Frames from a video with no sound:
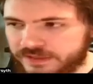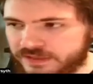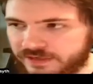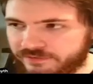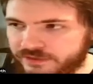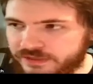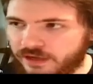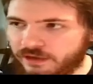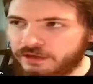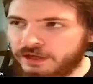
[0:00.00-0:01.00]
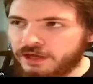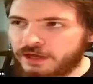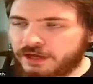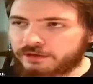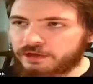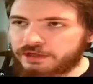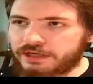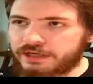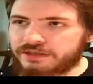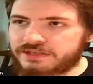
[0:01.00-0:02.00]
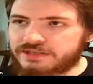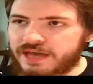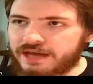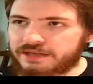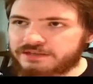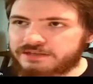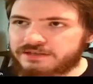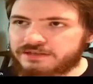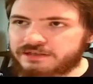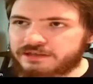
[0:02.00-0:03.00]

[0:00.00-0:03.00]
St. Vital. And looking at the stats, like